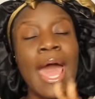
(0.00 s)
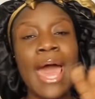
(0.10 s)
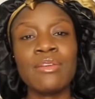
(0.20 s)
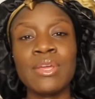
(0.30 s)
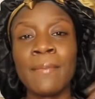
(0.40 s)

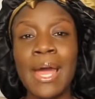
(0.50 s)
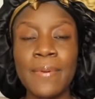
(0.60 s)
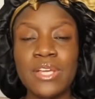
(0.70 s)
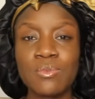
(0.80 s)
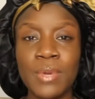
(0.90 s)
And in my
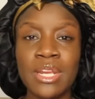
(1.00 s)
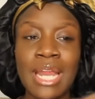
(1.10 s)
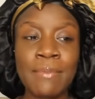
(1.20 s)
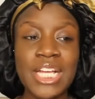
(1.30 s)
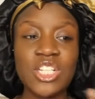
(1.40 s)
personal opinion,
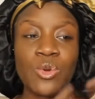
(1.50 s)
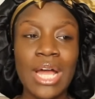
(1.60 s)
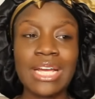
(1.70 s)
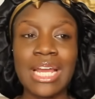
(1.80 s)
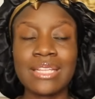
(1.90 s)
I'm actually
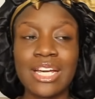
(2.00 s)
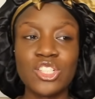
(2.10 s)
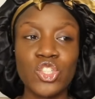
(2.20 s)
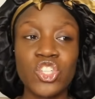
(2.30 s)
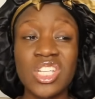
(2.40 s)
quite glad
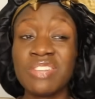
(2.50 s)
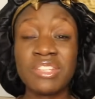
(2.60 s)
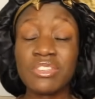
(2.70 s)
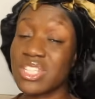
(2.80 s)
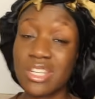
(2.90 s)
that Josh,
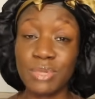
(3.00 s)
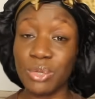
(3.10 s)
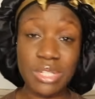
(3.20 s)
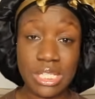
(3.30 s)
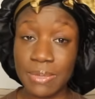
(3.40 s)
even if the rest of them
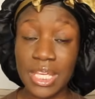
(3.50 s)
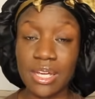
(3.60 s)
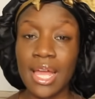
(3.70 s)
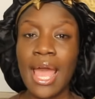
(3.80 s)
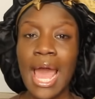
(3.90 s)
don't want to speak,
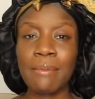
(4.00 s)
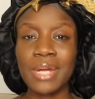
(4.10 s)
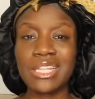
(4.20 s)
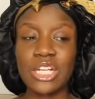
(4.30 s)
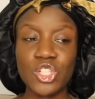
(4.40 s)
I'm
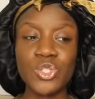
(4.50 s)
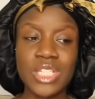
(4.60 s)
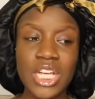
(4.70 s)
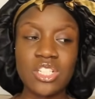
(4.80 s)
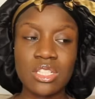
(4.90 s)
glad that Josh
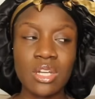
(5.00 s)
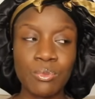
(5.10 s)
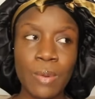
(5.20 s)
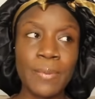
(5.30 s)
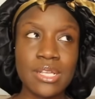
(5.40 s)
was actually the
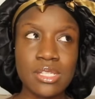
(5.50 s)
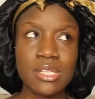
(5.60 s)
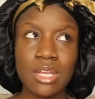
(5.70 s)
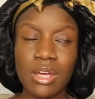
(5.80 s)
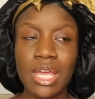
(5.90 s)
number one person
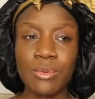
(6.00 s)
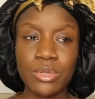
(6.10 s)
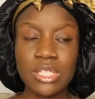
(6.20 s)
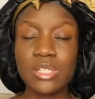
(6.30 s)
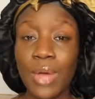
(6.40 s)
saying, okay,
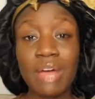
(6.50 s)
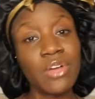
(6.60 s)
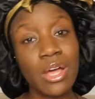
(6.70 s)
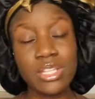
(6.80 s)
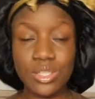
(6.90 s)
well, this is what I've
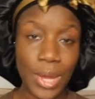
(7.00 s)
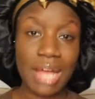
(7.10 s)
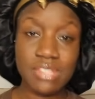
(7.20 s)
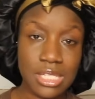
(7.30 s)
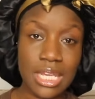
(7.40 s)
heard, this is what
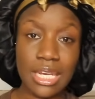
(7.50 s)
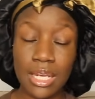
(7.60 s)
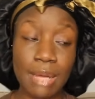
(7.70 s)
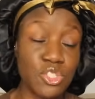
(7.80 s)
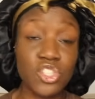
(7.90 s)
I've seen,
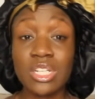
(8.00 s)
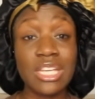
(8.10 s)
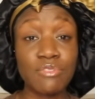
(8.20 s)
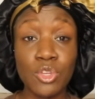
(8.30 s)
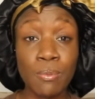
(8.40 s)
and I'm just going
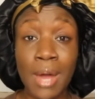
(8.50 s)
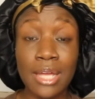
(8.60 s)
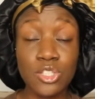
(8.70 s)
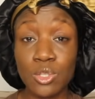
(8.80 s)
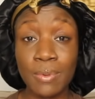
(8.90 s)
to give you
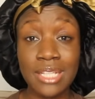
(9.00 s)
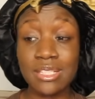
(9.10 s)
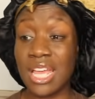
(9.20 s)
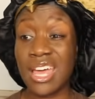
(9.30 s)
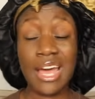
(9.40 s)
my 2
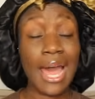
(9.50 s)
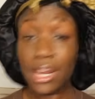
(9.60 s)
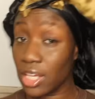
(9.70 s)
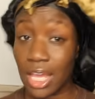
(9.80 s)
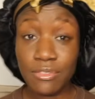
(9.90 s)
pence.
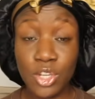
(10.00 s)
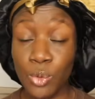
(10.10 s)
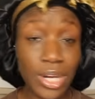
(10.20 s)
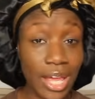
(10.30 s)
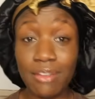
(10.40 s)
I don't care if you
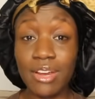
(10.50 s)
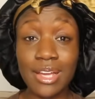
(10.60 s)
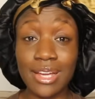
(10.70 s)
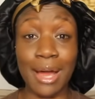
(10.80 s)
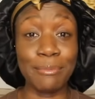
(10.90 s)
don't want to hear
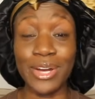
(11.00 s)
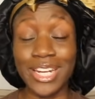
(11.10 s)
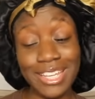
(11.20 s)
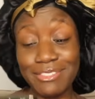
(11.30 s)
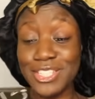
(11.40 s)
it, I'm going
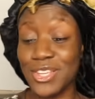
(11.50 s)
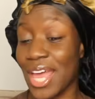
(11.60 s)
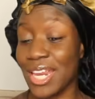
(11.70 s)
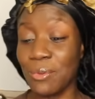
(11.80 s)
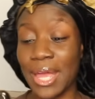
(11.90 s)
to give it to you
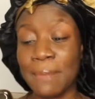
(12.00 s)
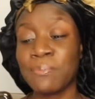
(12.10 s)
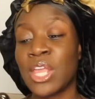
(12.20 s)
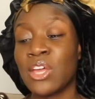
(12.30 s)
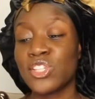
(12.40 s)
anyway.
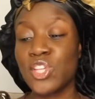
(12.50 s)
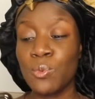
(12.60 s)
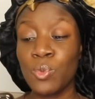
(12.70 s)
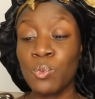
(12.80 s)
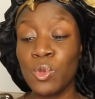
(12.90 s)

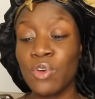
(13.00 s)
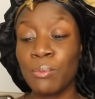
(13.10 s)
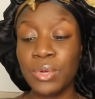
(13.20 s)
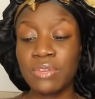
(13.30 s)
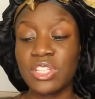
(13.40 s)
So we'll move
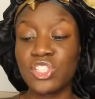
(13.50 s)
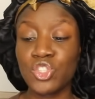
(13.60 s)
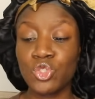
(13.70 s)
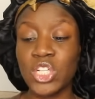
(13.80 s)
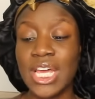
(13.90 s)
on briefly to
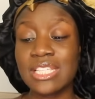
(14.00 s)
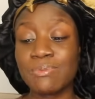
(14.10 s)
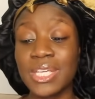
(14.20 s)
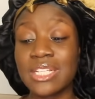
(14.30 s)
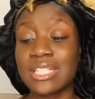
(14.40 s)
Georgia S
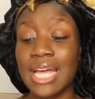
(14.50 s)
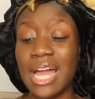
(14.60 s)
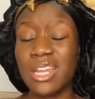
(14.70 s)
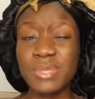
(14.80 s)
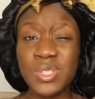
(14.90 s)
speaking to
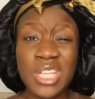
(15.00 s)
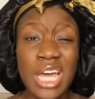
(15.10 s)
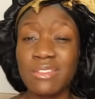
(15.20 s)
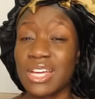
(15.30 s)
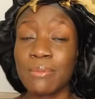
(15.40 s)
Callum. This was
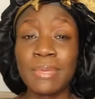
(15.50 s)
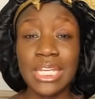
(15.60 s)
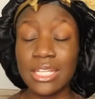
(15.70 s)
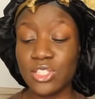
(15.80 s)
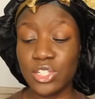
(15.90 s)
kind of like a
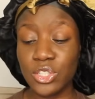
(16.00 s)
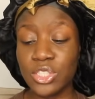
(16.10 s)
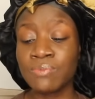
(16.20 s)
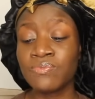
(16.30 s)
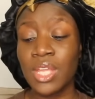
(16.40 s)
mini interlude.